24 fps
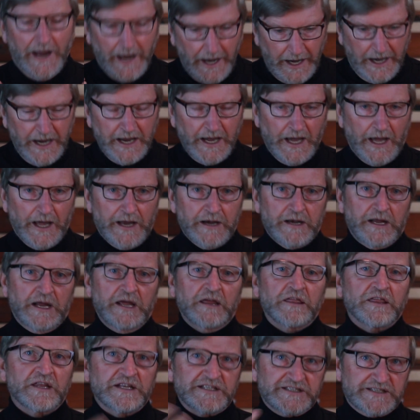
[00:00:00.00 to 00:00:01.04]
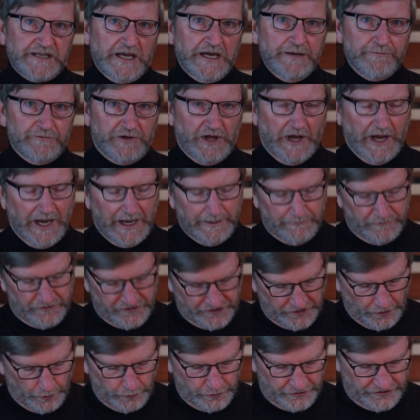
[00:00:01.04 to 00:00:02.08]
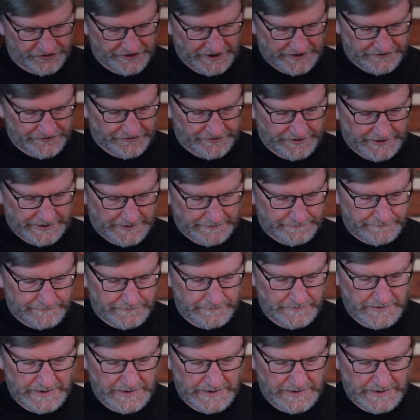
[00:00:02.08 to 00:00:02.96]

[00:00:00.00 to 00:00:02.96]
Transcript: and in the same time so sensitive.